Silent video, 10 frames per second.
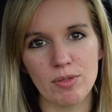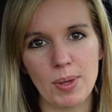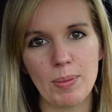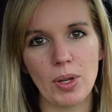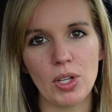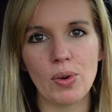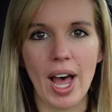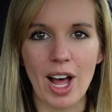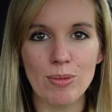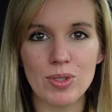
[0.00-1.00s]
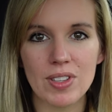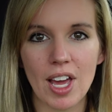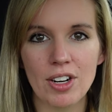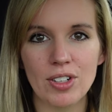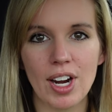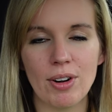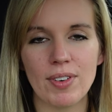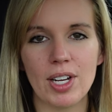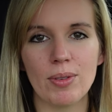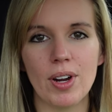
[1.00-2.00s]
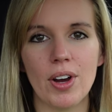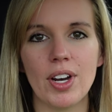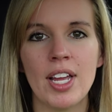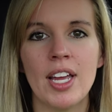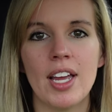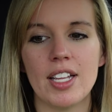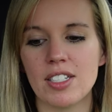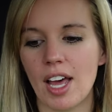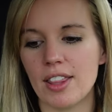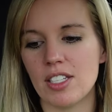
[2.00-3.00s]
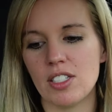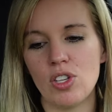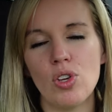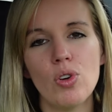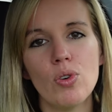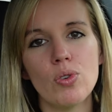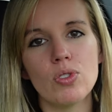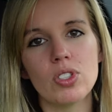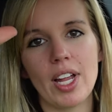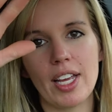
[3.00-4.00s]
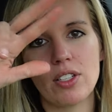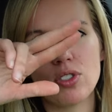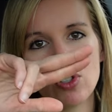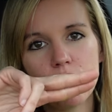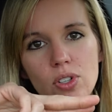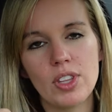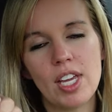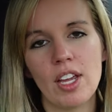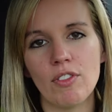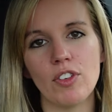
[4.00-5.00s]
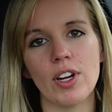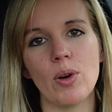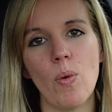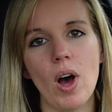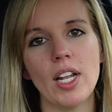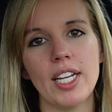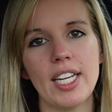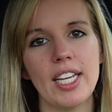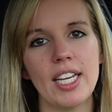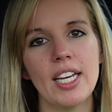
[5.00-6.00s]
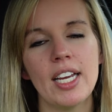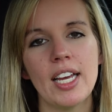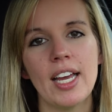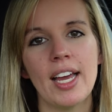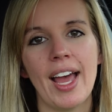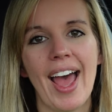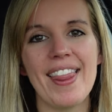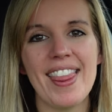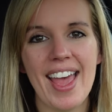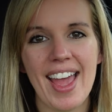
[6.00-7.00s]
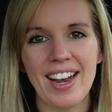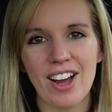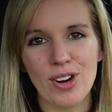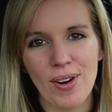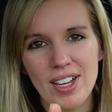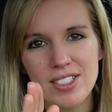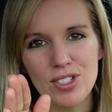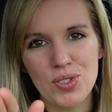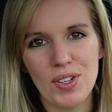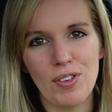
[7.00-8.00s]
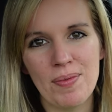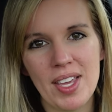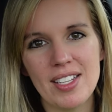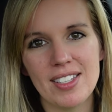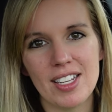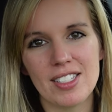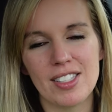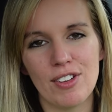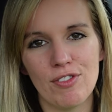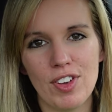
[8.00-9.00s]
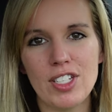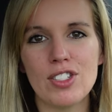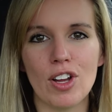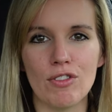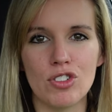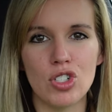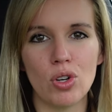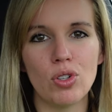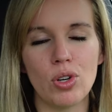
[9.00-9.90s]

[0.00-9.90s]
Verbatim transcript: of people who helped with the Underground Railroad. It's got this huge like circle thing for equality. And then across the street from this is the Fist of Joe